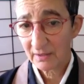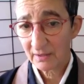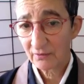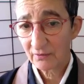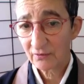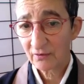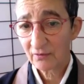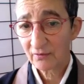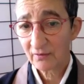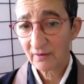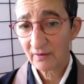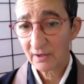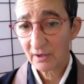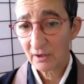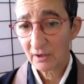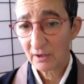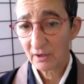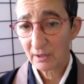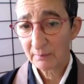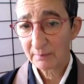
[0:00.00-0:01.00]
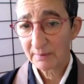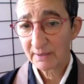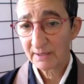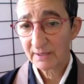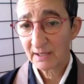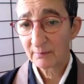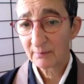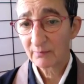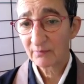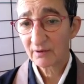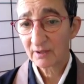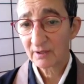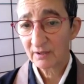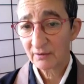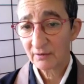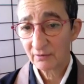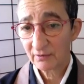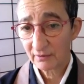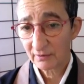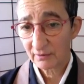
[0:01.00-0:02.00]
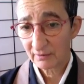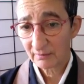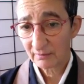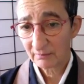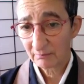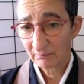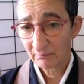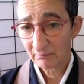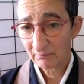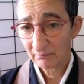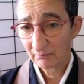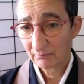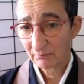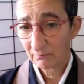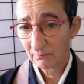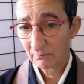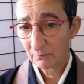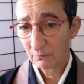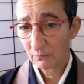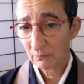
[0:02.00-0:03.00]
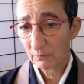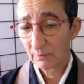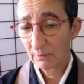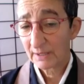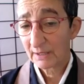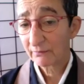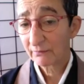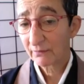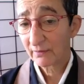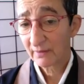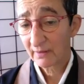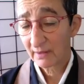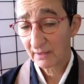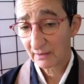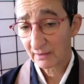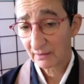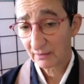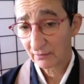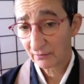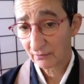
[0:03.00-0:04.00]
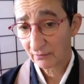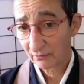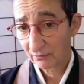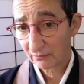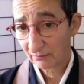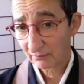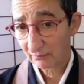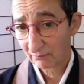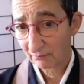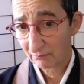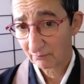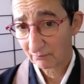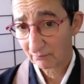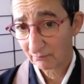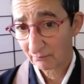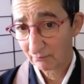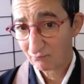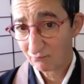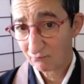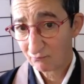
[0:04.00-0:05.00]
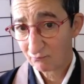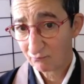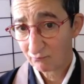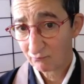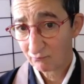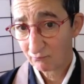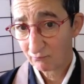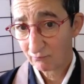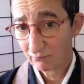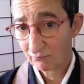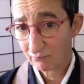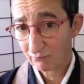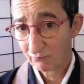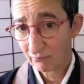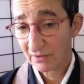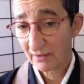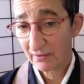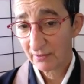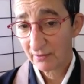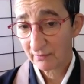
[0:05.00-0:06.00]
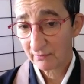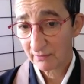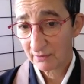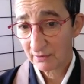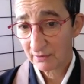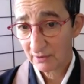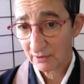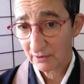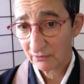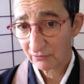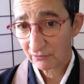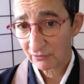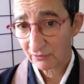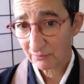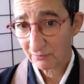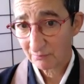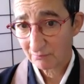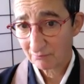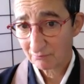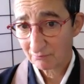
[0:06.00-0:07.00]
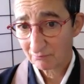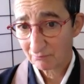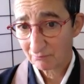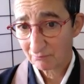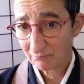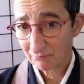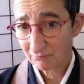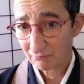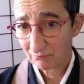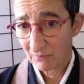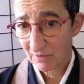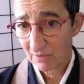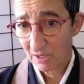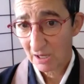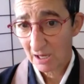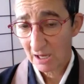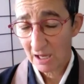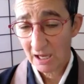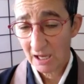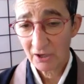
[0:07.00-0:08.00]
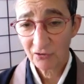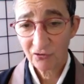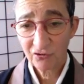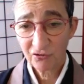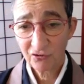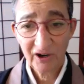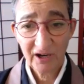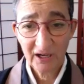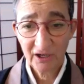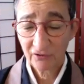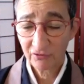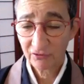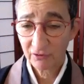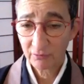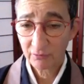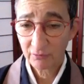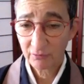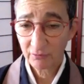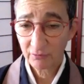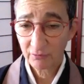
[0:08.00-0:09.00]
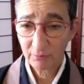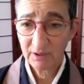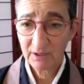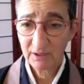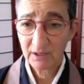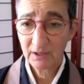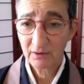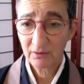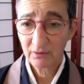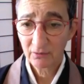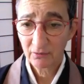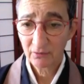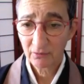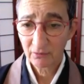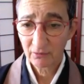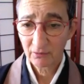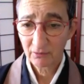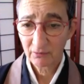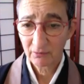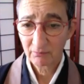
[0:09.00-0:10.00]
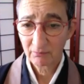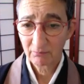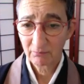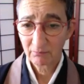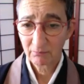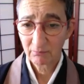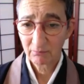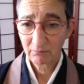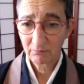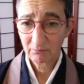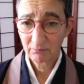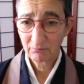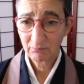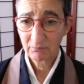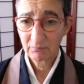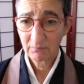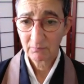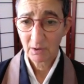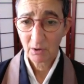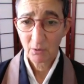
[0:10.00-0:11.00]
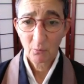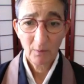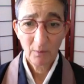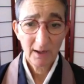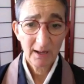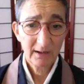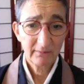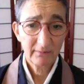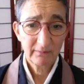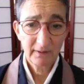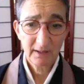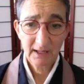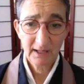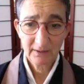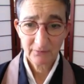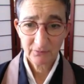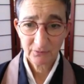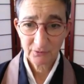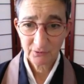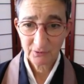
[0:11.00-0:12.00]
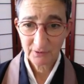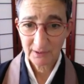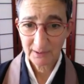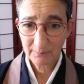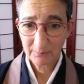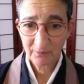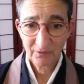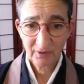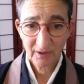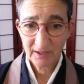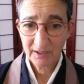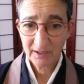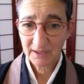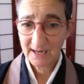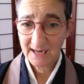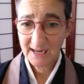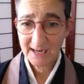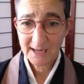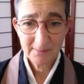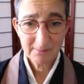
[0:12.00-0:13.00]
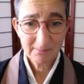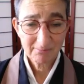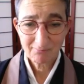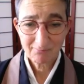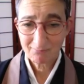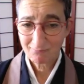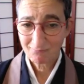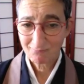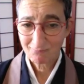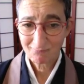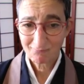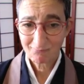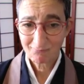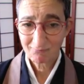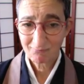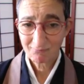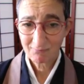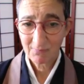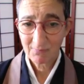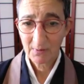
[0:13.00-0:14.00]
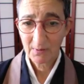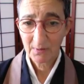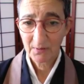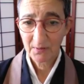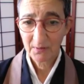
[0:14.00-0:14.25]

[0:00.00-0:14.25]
Accepting things as they are becomes easier, whatever that is. The death of a teacher, a change in routines, a way of life turned upside down.